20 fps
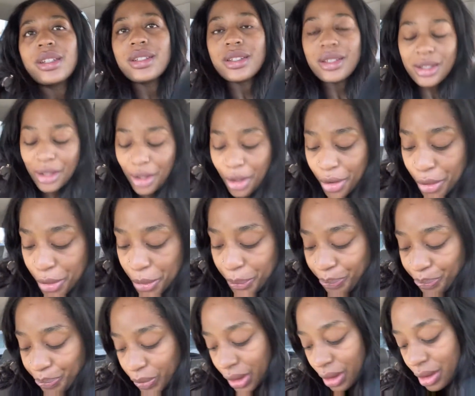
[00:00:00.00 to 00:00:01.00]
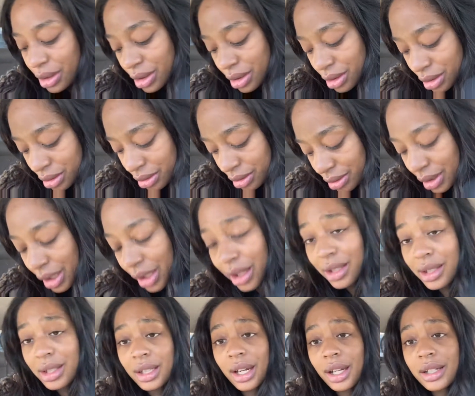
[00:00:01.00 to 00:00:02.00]
So, cause like
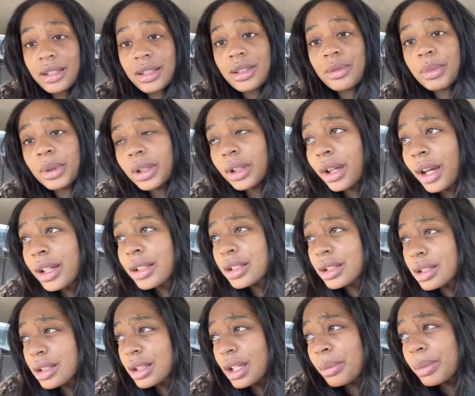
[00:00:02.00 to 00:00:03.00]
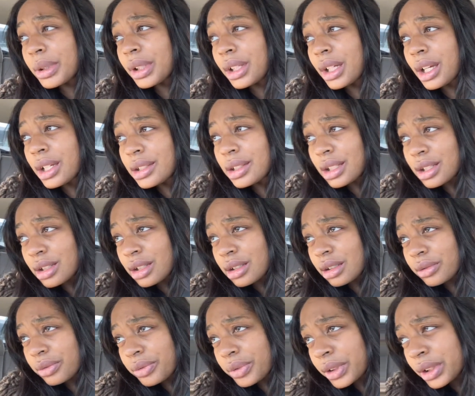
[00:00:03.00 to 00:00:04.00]
I said, I just been, I just stop at the gas station
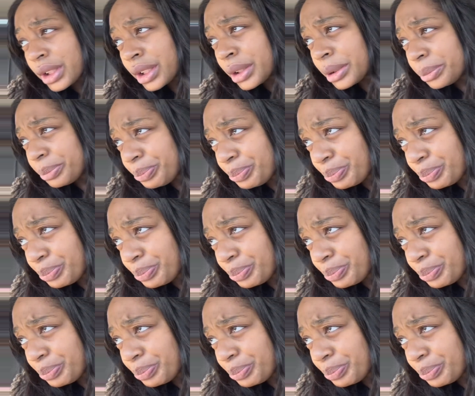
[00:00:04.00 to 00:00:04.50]
and fill up.